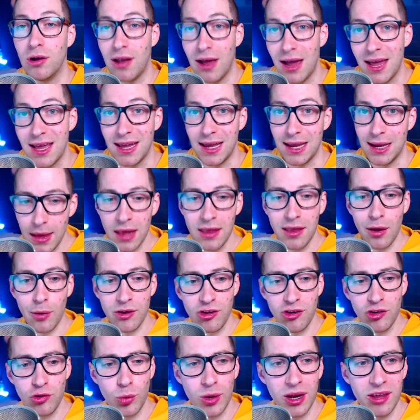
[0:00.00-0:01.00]
liking. Now I
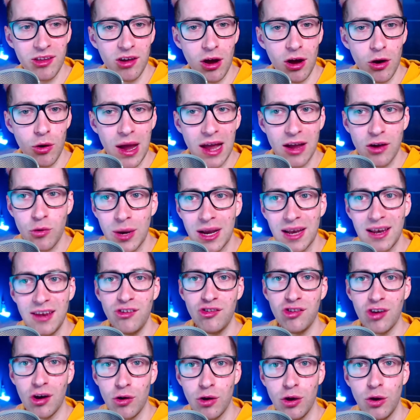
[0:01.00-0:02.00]
just wanted to go and quickly
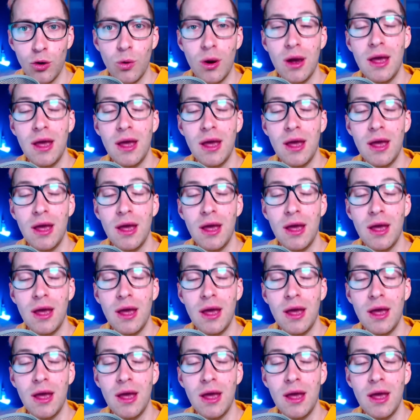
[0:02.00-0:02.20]
show you